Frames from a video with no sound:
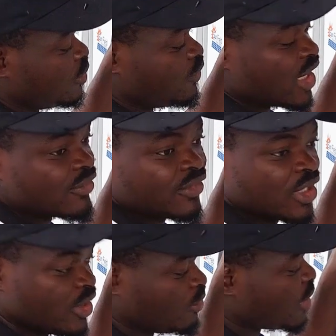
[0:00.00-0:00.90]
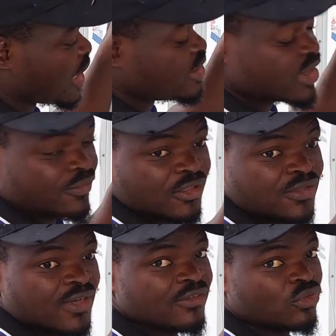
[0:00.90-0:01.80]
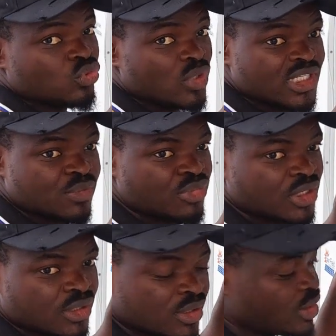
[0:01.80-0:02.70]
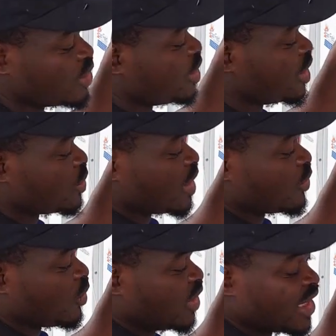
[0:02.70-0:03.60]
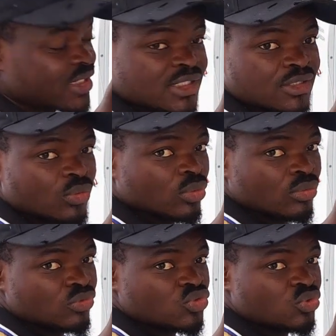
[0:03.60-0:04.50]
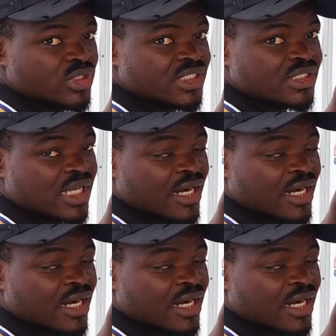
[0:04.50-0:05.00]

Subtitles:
if you have RJ45 to USB, then you can connect through this